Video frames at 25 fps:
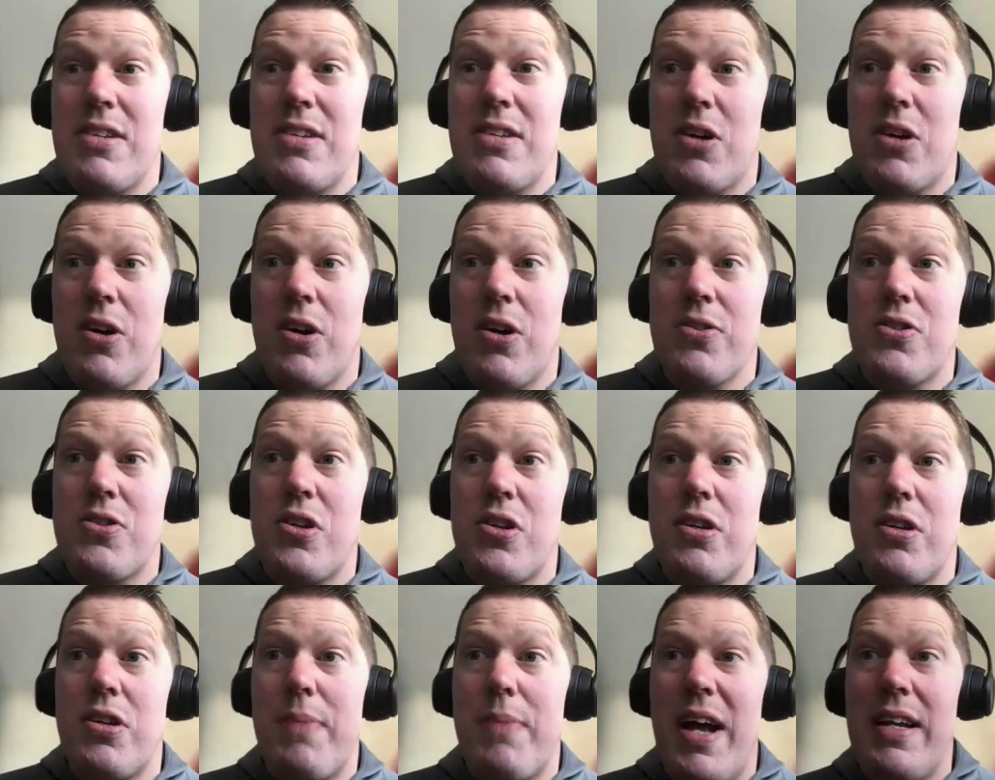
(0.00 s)
really look like
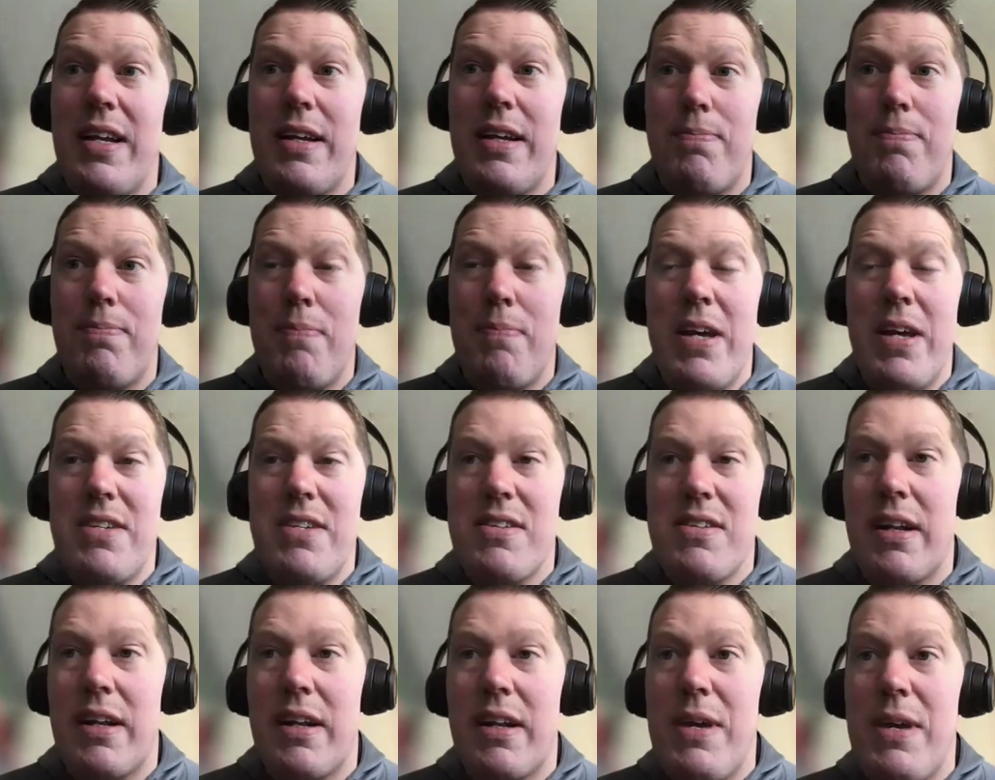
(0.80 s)
he's got too
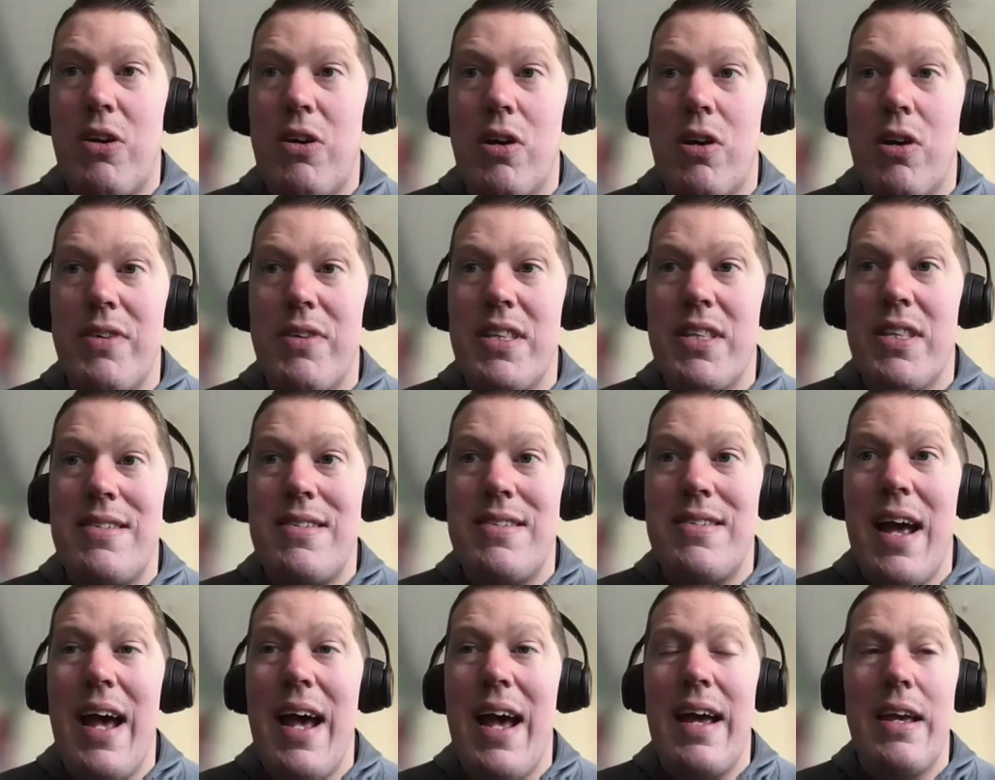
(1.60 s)
many. Basically, he'll be
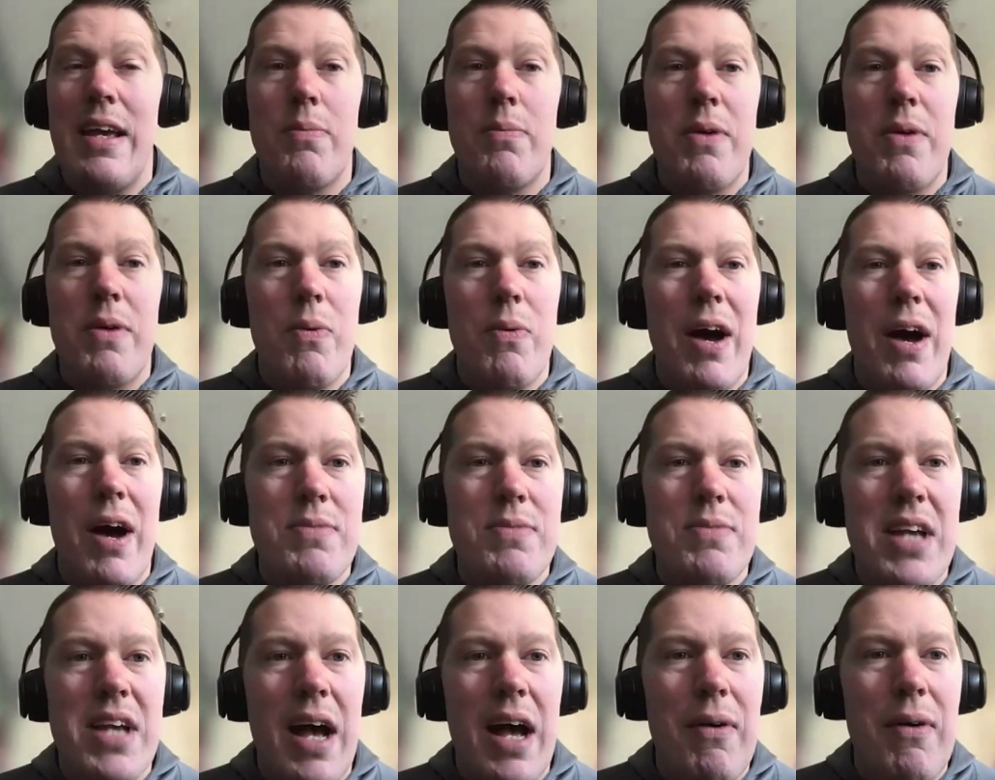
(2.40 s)
covered the debt. He'll
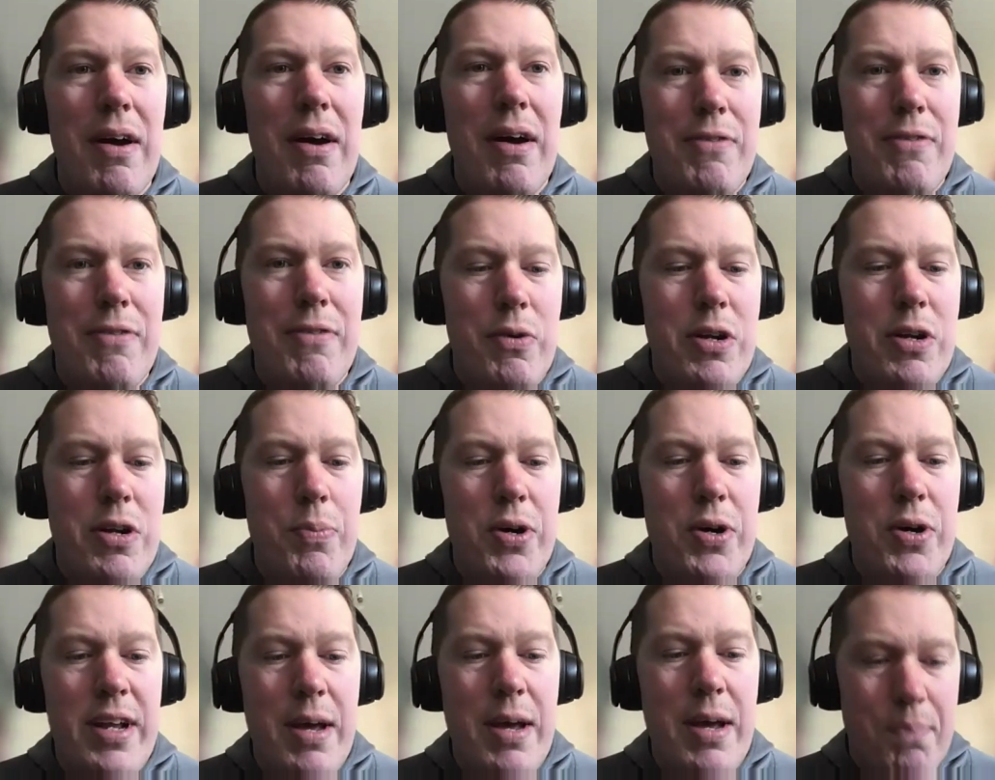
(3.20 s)
be wiped out,
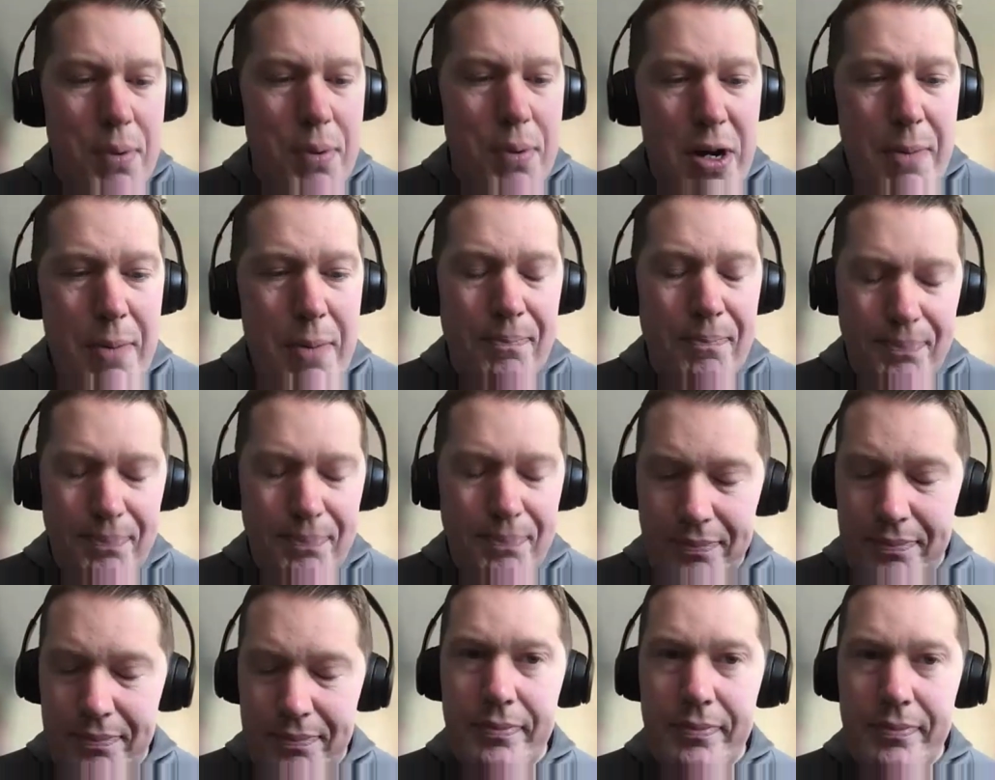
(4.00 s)
however you want to put it.
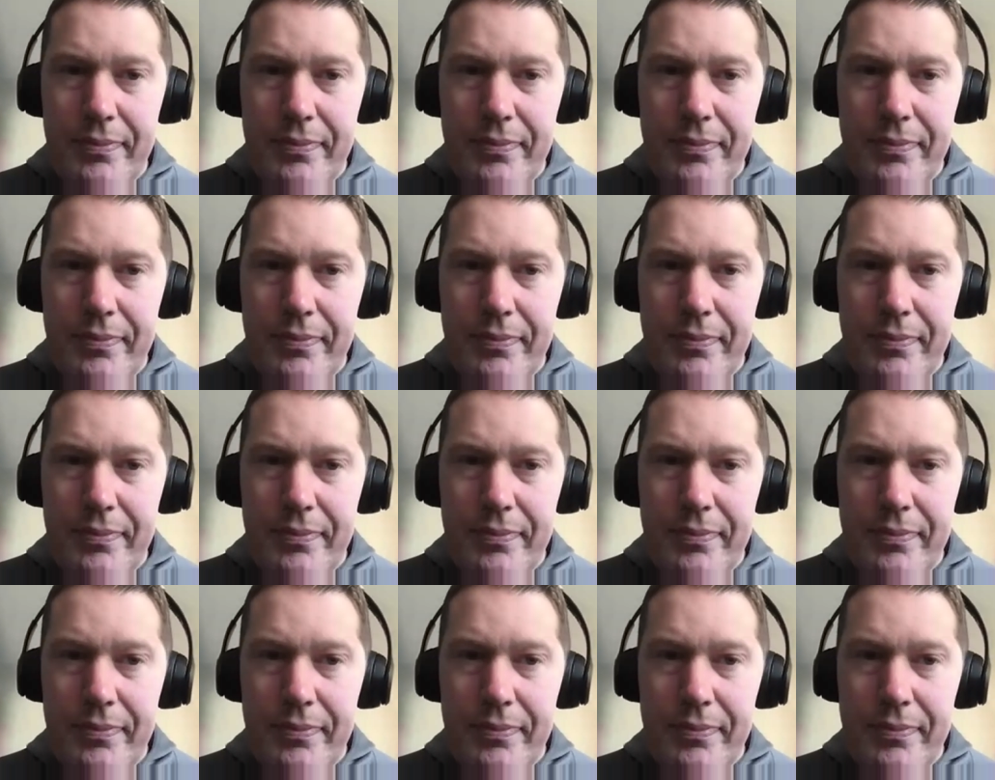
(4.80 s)
But